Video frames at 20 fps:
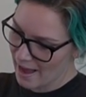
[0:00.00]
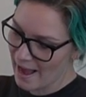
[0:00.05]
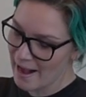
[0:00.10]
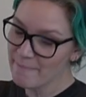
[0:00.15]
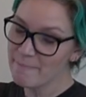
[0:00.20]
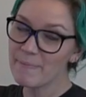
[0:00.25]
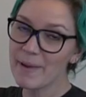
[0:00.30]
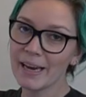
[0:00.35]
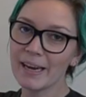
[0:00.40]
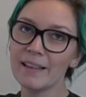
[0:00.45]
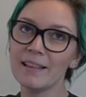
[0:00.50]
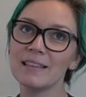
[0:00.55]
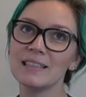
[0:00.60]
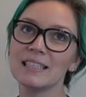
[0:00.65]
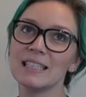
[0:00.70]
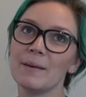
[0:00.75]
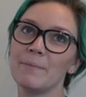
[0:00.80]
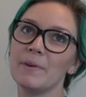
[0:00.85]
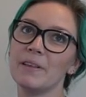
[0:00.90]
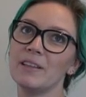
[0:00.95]
I'm better
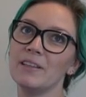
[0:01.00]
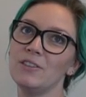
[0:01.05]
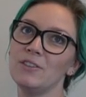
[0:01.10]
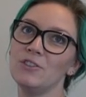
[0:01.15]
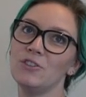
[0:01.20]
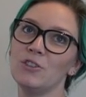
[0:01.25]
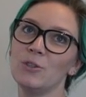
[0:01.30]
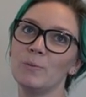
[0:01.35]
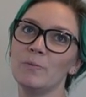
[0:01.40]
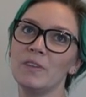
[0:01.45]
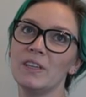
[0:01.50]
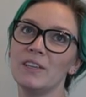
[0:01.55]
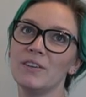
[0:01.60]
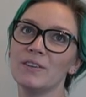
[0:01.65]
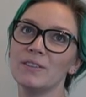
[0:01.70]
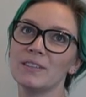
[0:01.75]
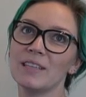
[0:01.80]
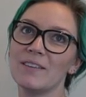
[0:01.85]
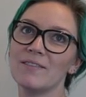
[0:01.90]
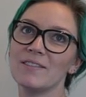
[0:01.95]
than some of the YouTube
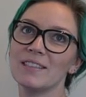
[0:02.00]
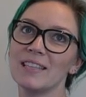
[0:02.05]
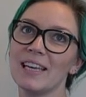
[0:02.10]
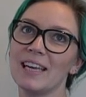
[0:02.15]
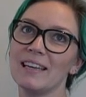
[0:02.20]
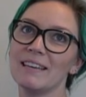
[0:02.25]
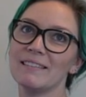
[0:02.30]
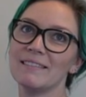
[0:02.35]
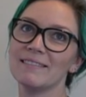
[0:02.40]
videos I've seen.